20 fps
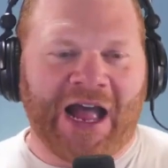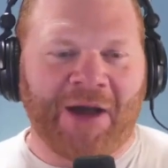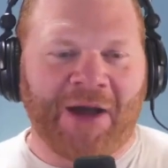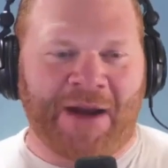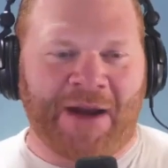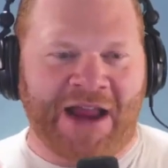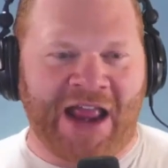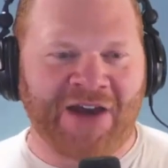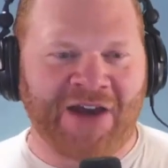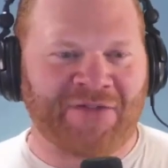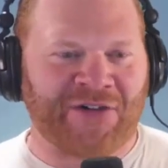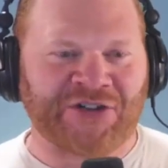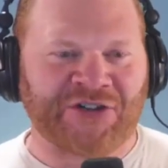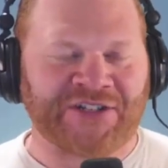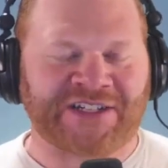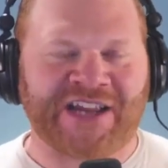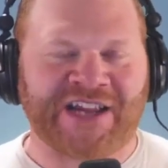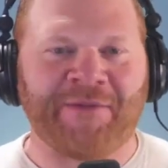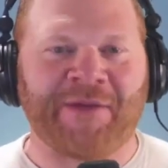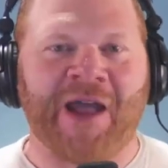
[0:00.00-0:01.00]
My anniversary
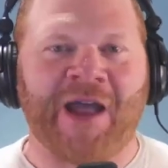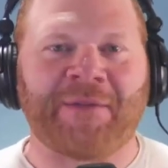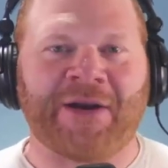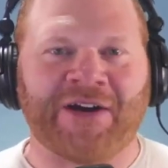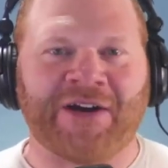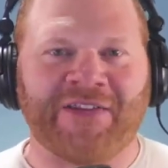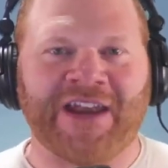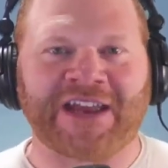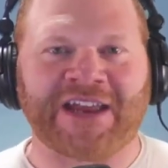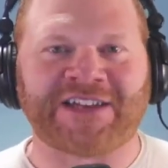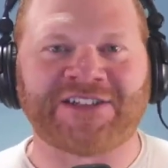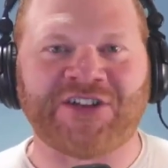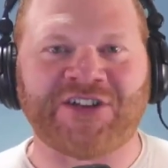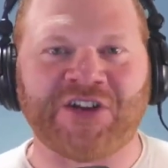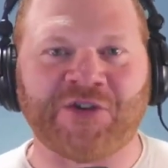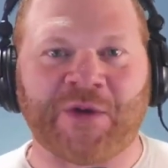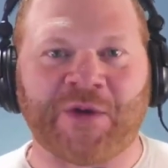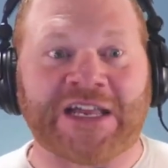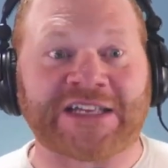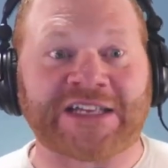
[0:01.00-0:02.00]
is coming up here in the next 2
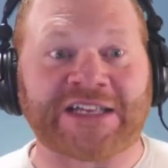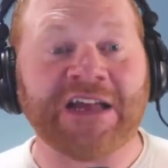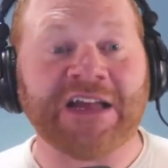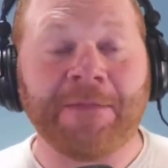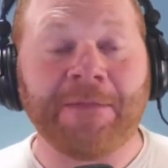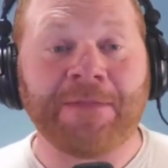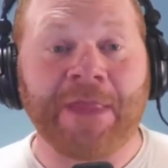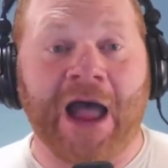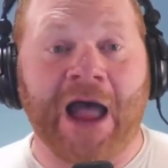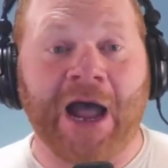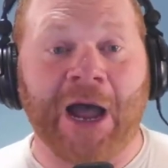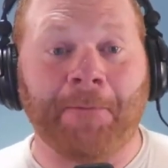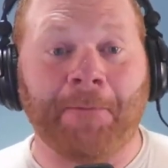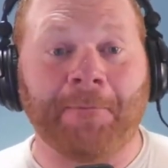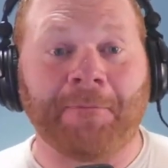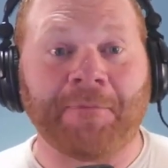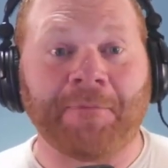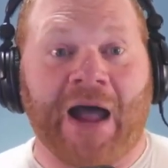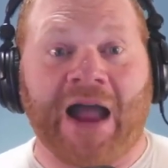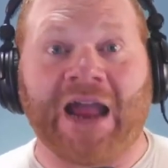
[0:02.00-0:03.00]
weeks.
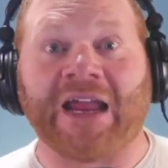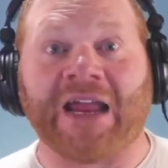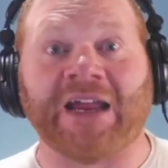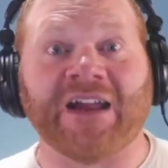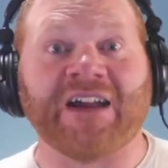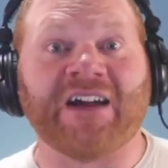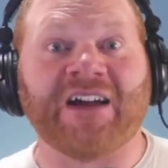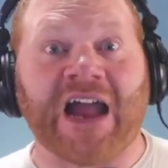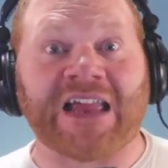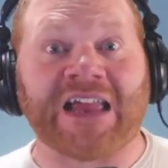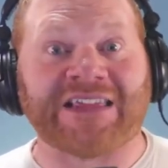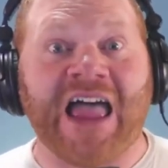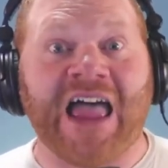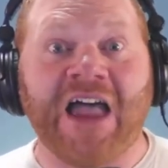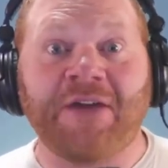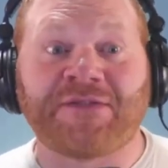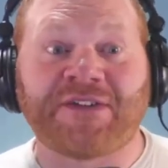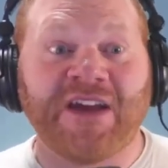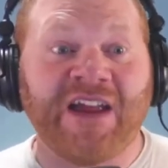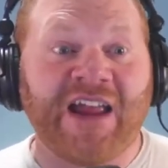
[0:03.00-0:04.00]
I
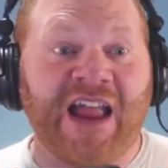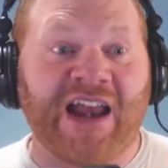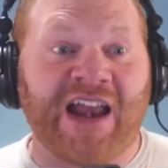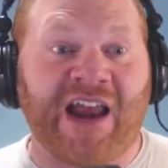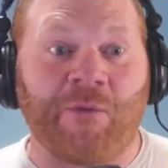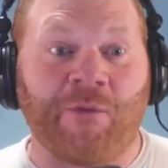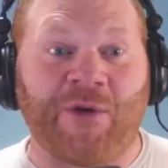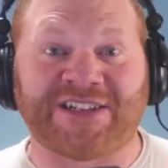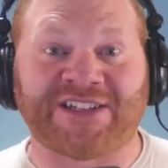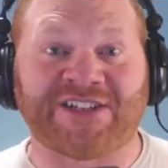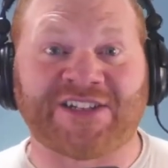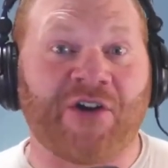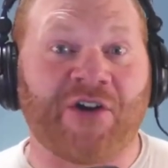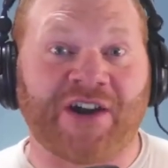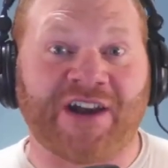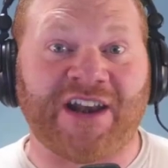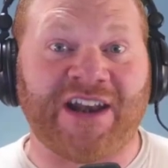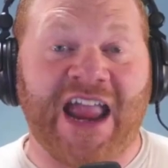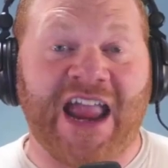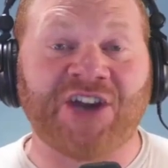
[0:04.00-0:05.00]
left and I went and
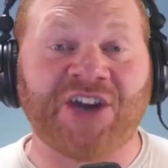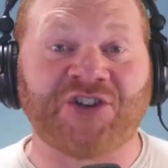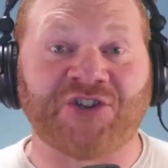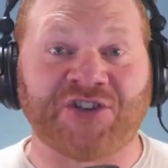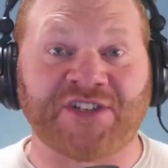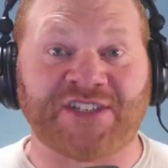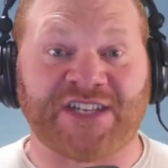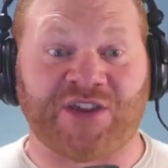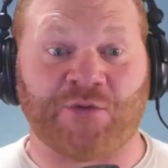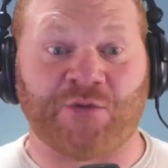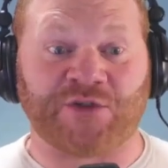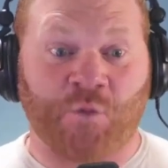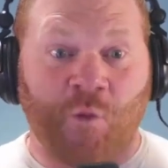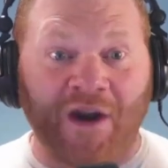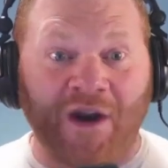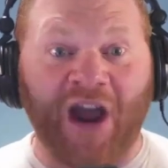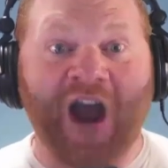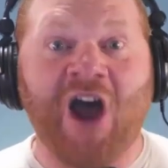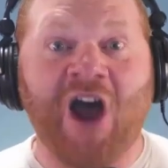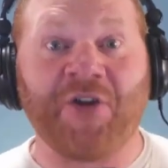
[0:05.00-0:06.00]
started an agency that was
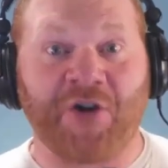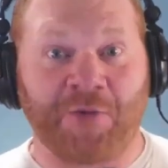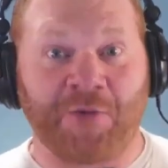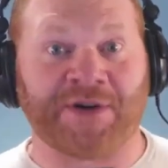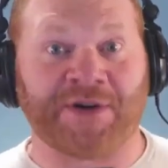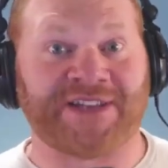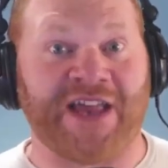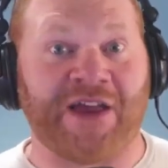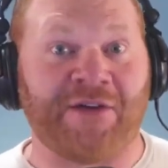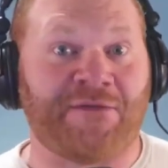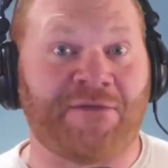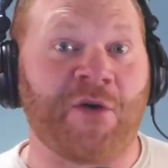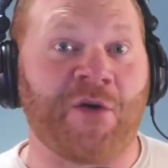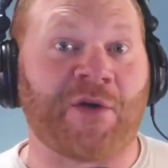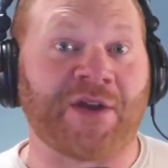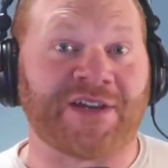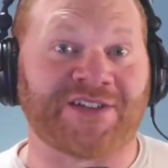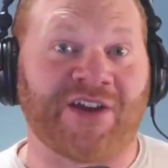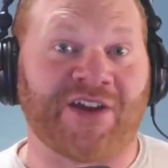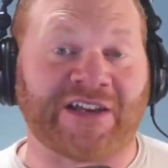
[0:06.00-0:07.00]
100%
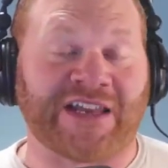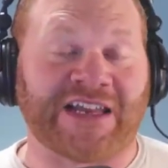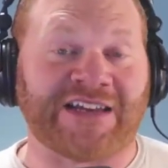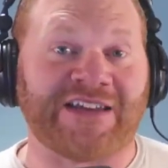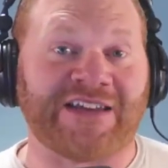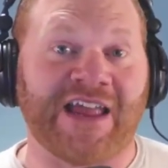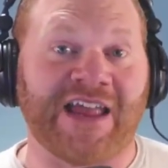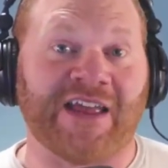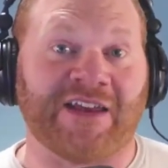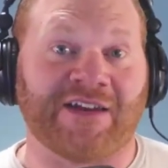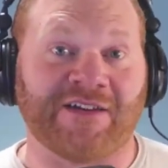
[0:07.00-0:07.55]
focused on LinkedIn.